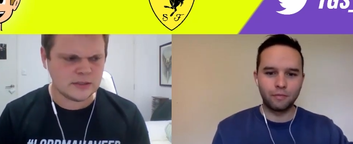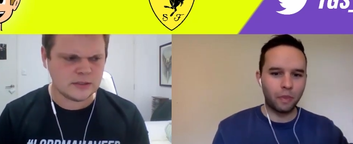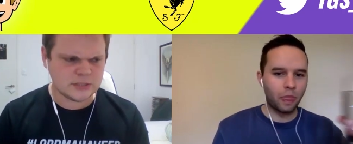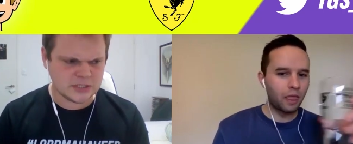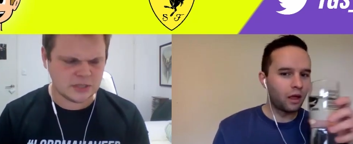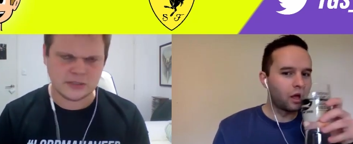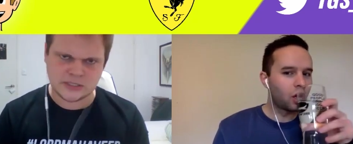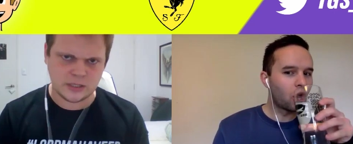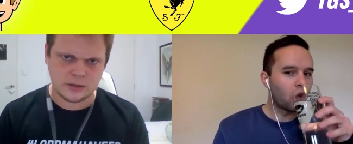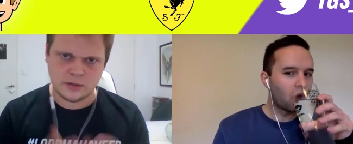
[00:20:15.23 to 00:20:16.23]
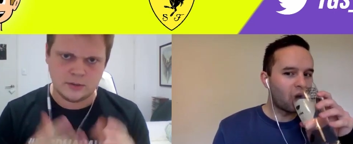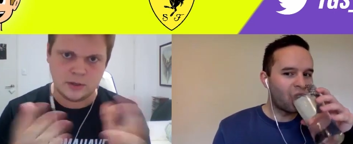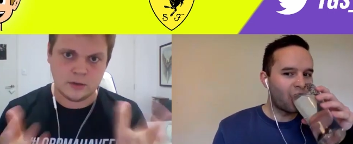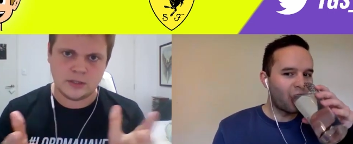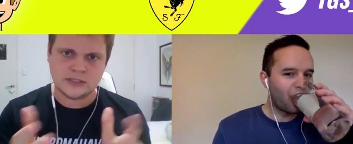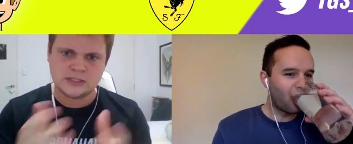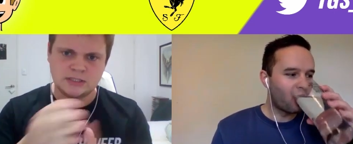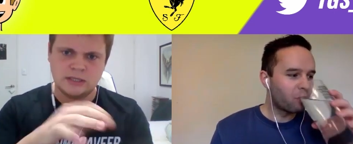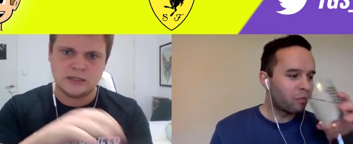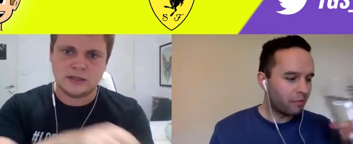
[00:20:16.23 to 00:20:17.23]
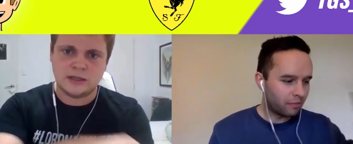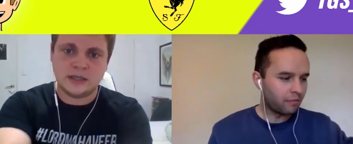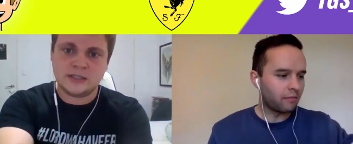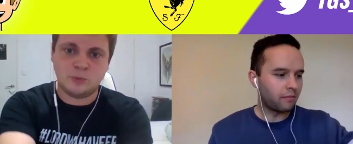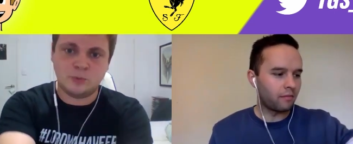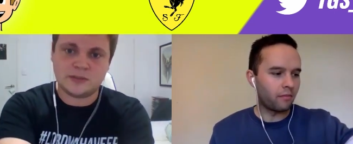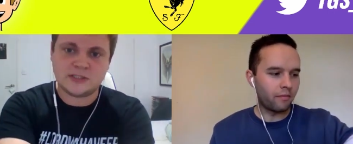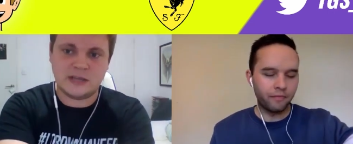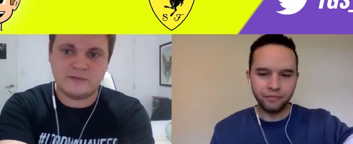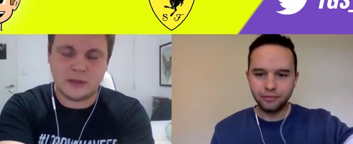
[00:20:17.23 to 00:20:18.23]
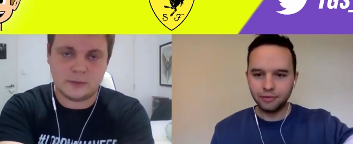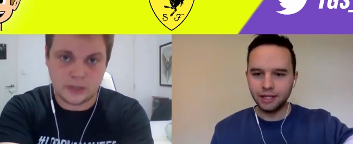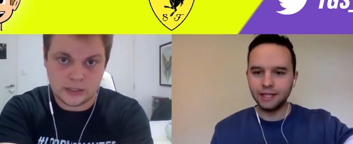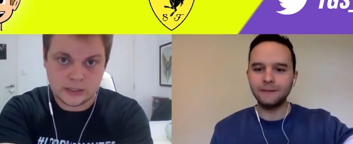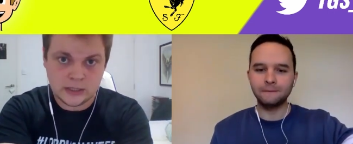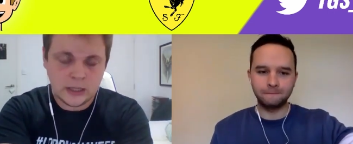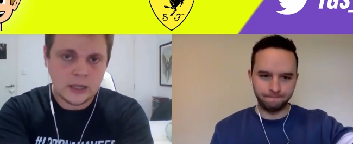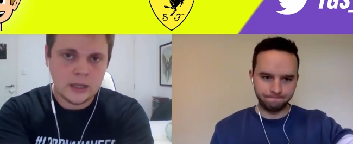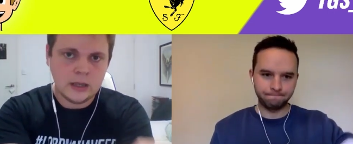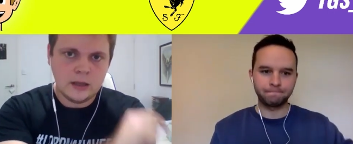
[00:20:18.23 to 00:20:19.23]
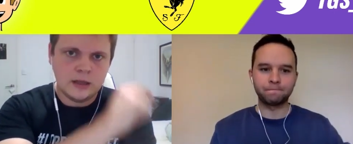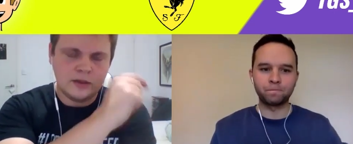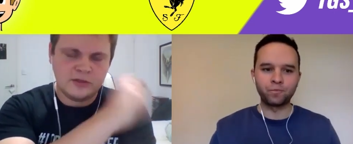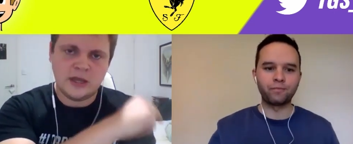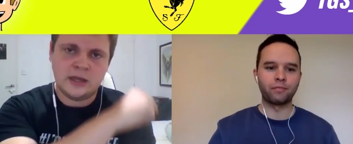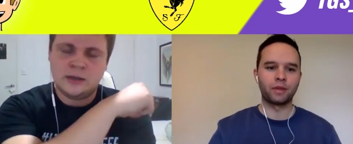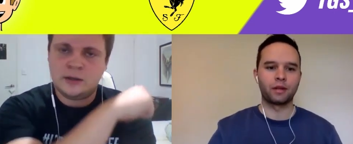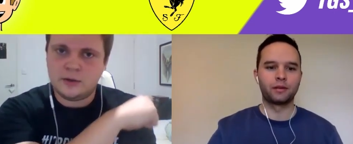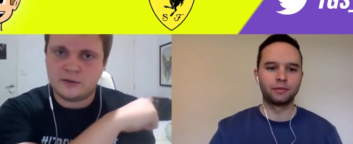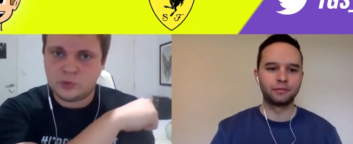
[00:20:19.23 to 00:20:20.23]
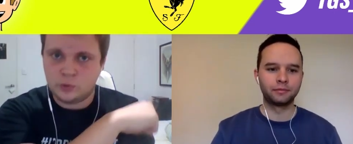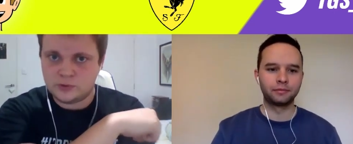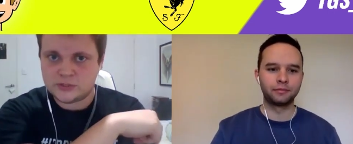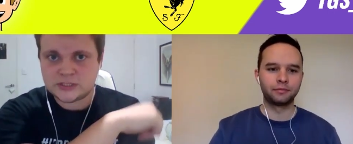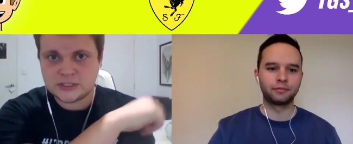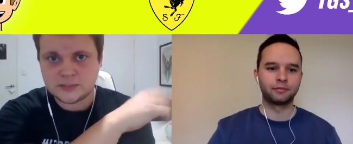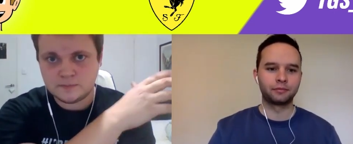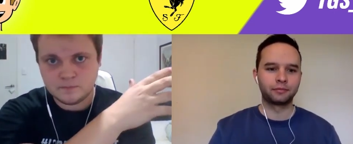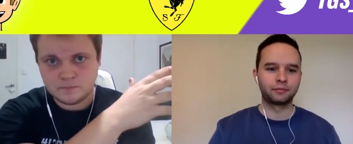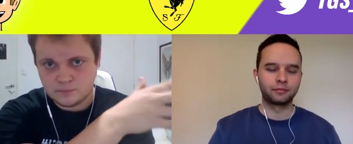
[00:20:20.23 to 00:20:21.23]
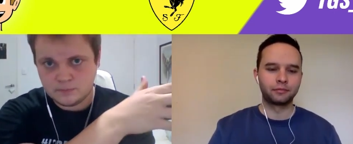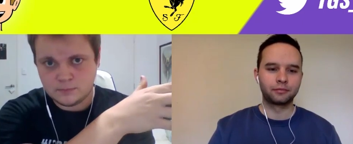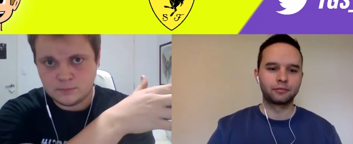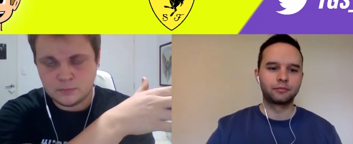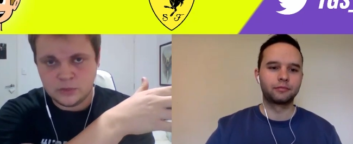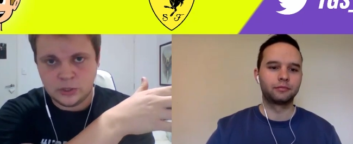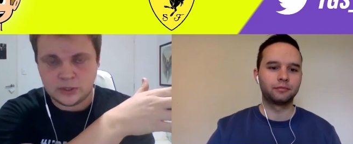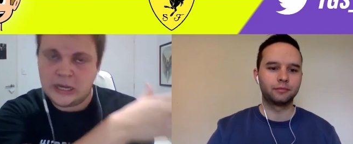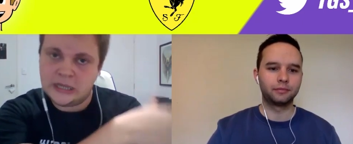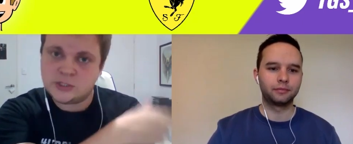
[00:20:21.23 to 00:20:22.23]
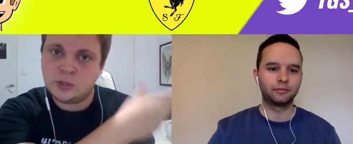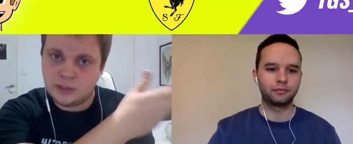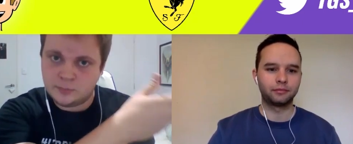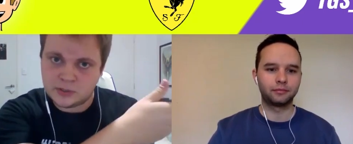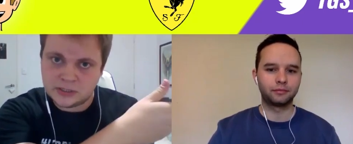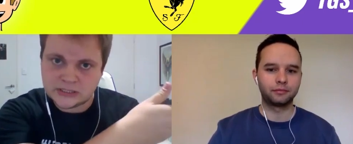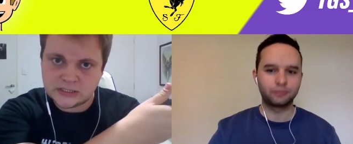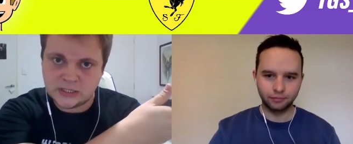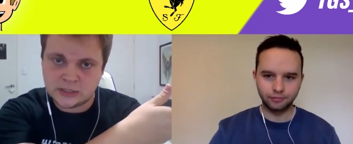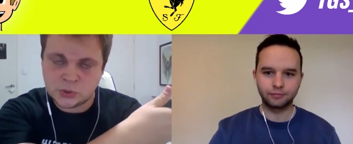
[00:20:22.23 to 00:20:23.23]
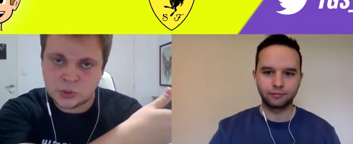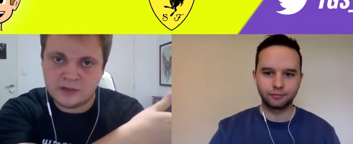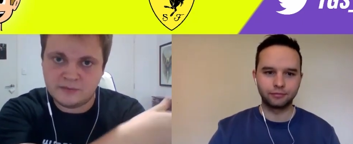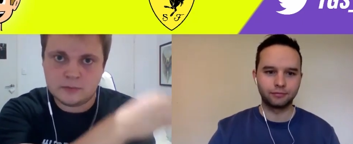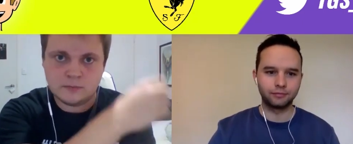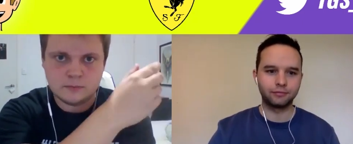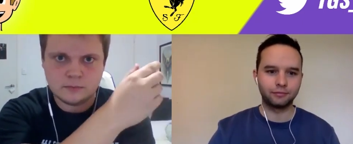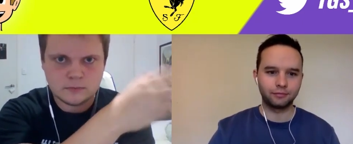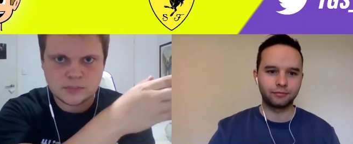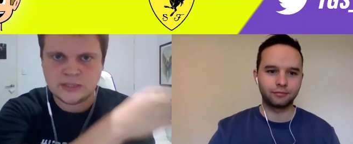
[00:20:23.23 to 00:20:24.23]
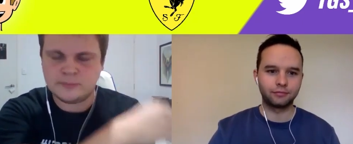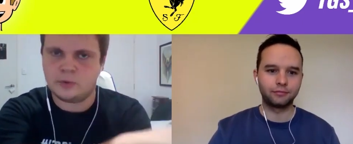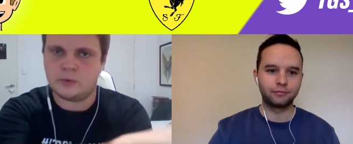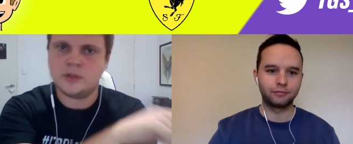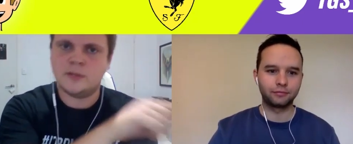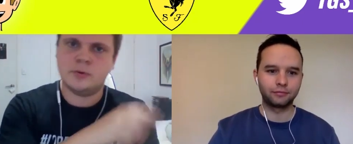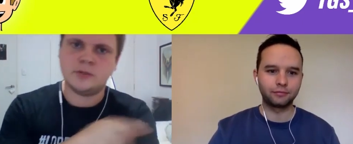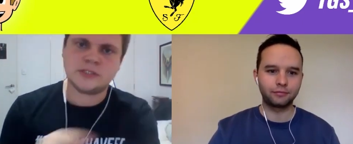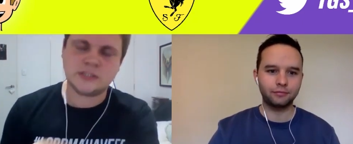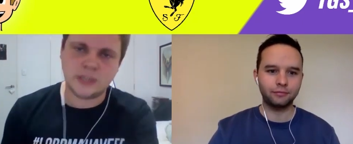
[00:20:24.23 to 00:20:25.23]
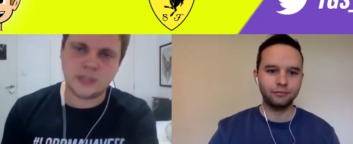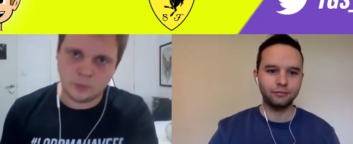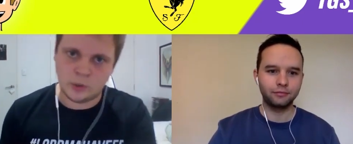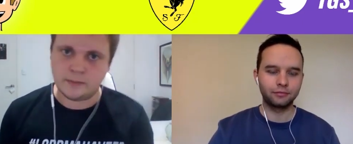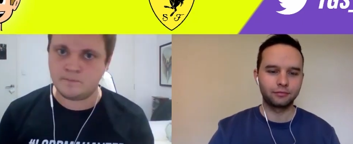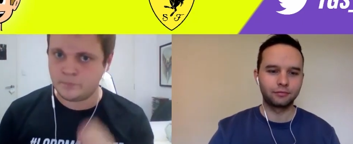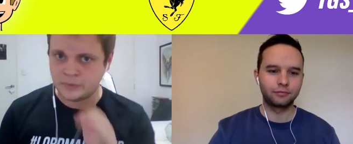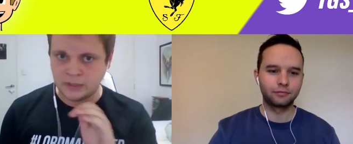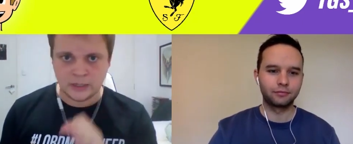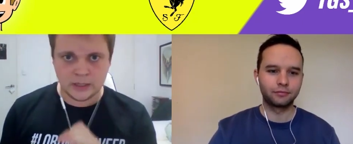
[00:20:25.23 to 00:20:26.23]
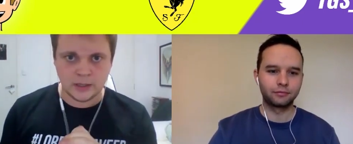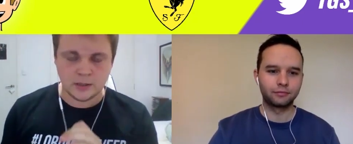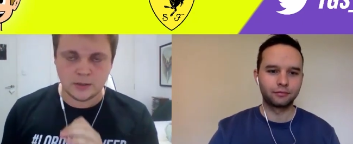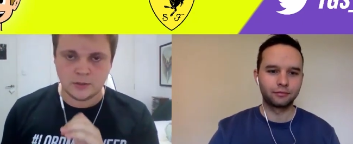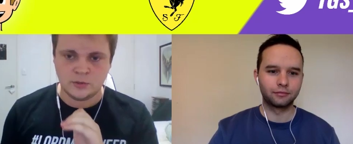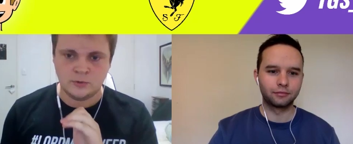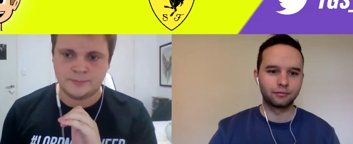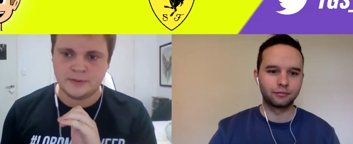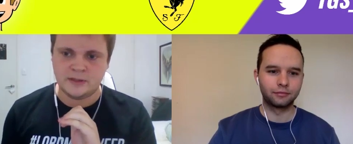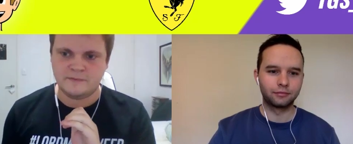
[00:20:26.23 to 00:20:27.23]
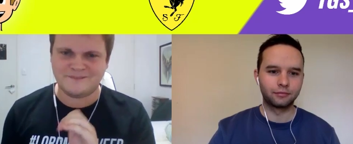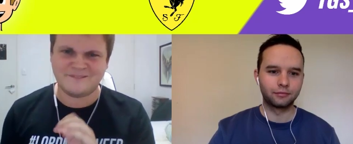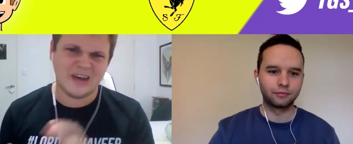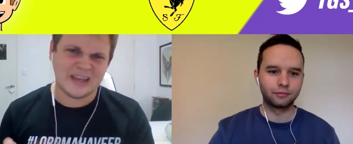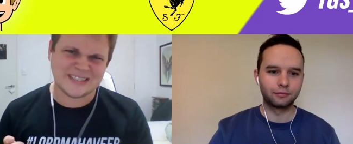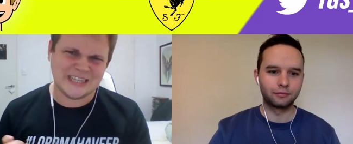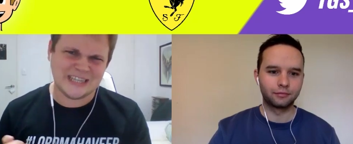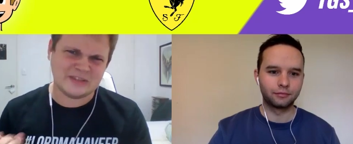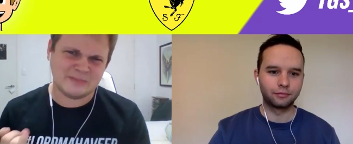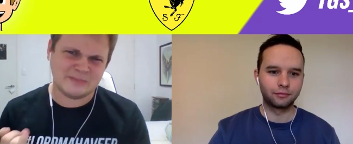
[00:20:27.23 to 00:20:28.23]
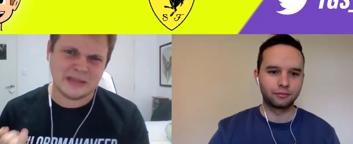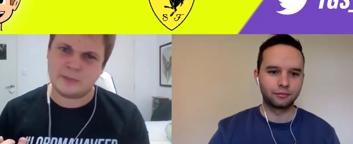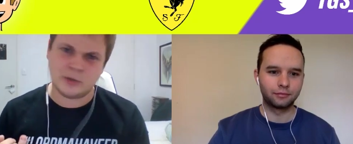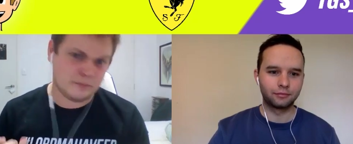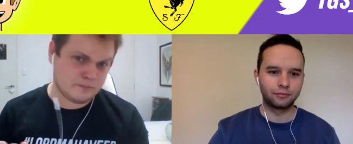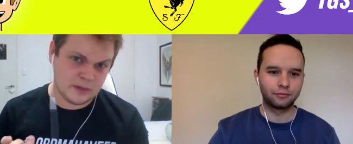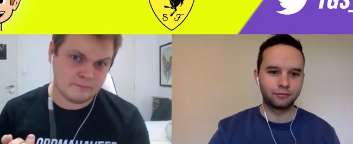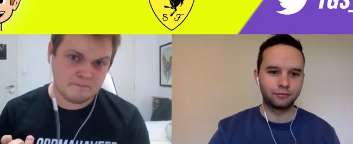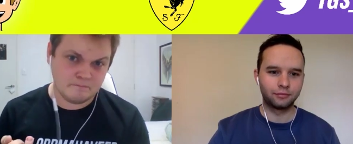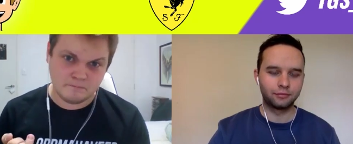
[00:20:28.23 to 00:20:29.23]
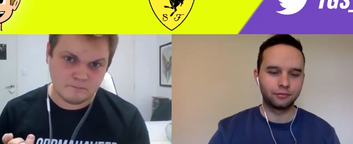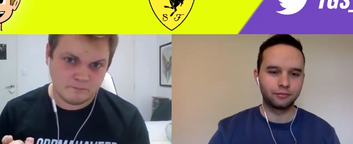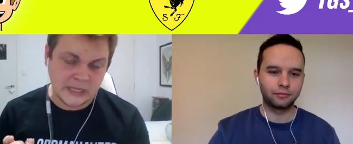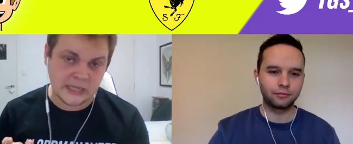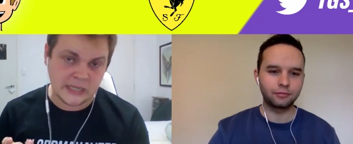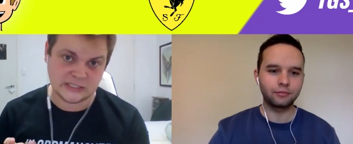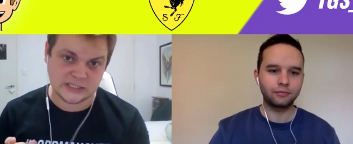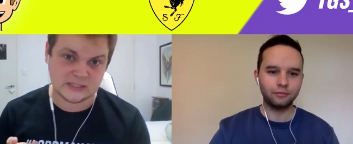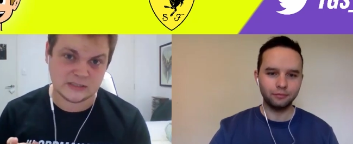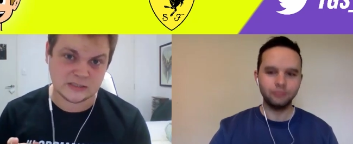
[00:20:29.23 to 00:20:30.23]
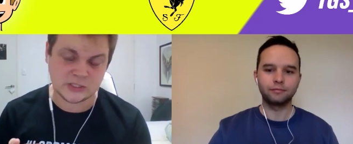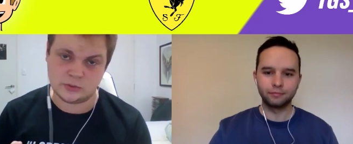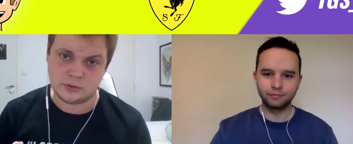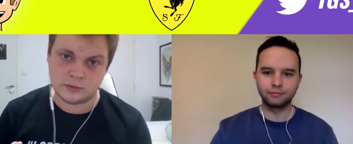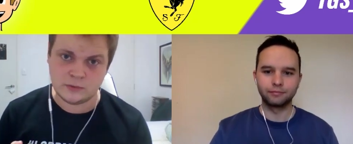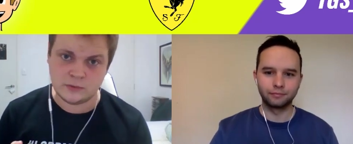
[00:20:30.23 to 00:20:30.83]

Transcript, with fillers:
Speaker 1: so, so you know he's he's well safe in that regard. Then, of course, you got to ask, who do you put in as the second driver? Simple. You put in someone who will be fast enough to be there but not be a pest to you.